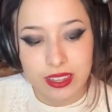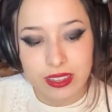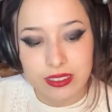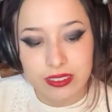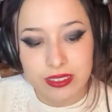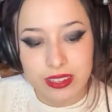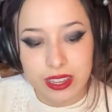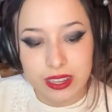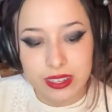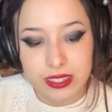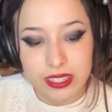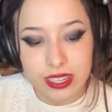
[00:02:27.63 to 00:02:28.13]
The
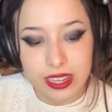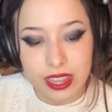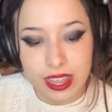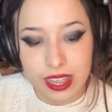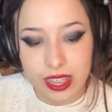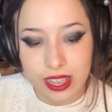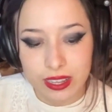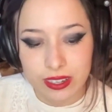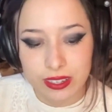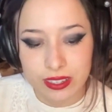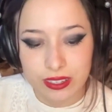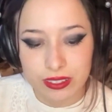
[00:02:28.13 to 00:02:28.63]
Santa
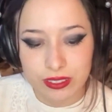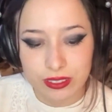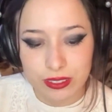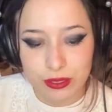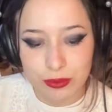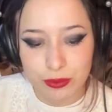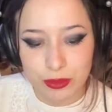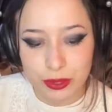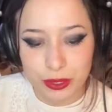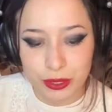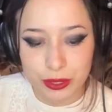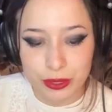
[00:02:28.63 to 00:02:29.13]

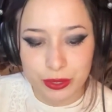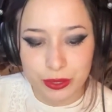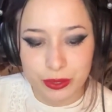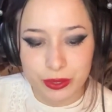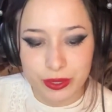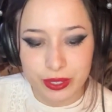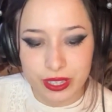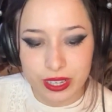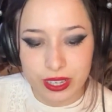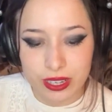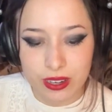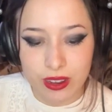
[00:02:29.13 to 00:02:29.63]
Anas
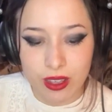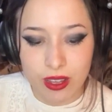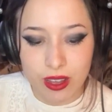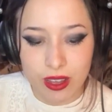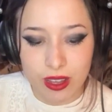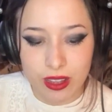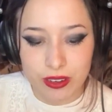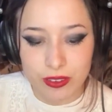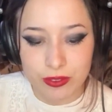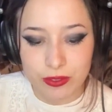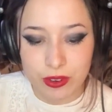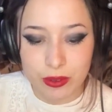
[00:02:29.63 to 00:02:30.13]
blew and
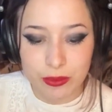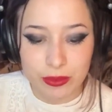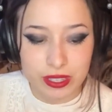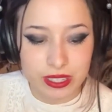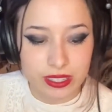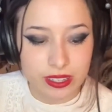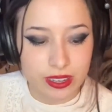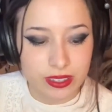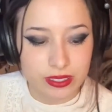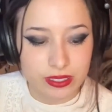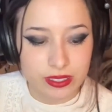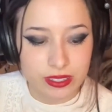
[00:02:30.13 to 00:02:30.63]
hot from
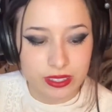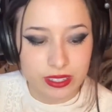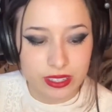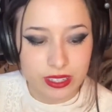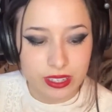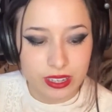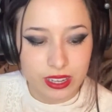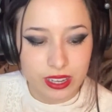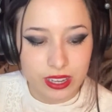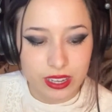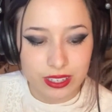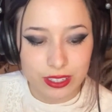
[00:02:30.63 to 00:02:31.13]
the desert,
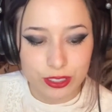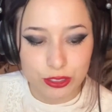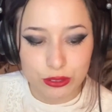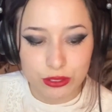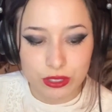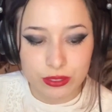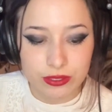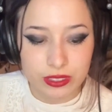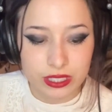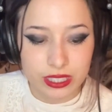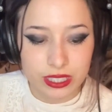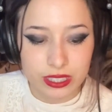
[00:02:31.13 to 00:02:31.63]

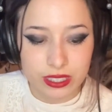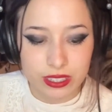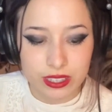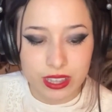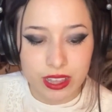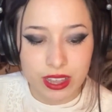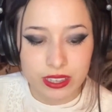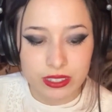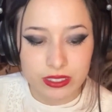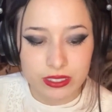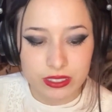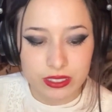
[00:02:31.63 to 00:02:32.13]
shriveling the
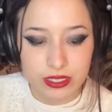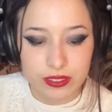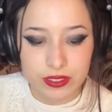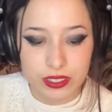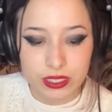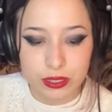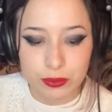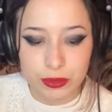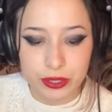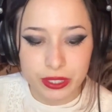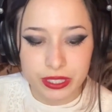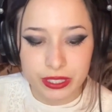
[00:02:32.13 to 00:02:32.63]
last of
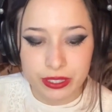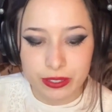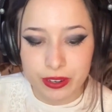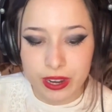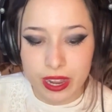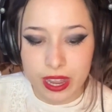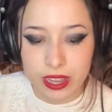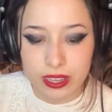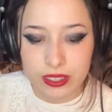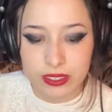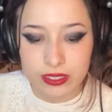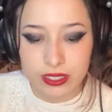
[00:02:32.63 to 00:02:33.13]
the spring
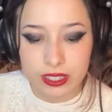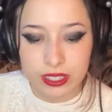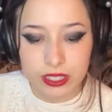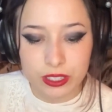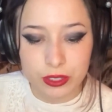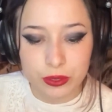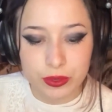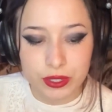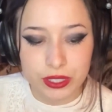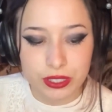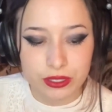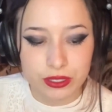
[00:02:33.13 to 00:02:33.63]
grass
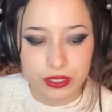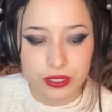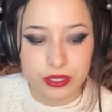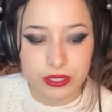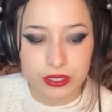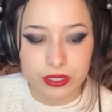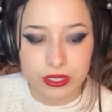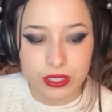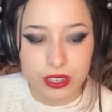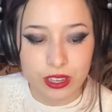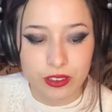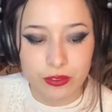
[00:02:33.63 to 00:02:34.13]
into
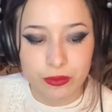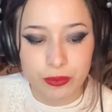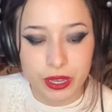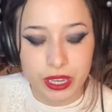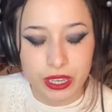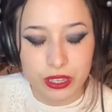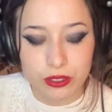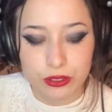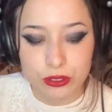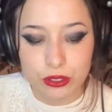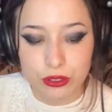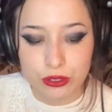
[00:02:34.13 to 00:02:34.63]
whiskers of
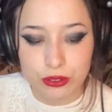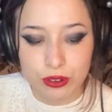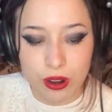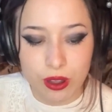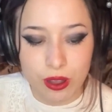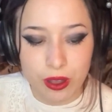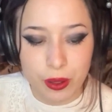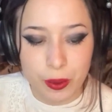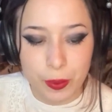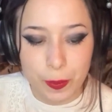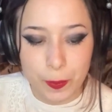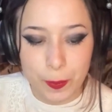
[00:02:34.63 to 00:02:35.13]
pale
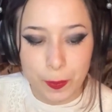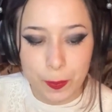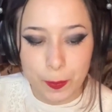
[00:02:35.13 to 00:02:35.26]
straw.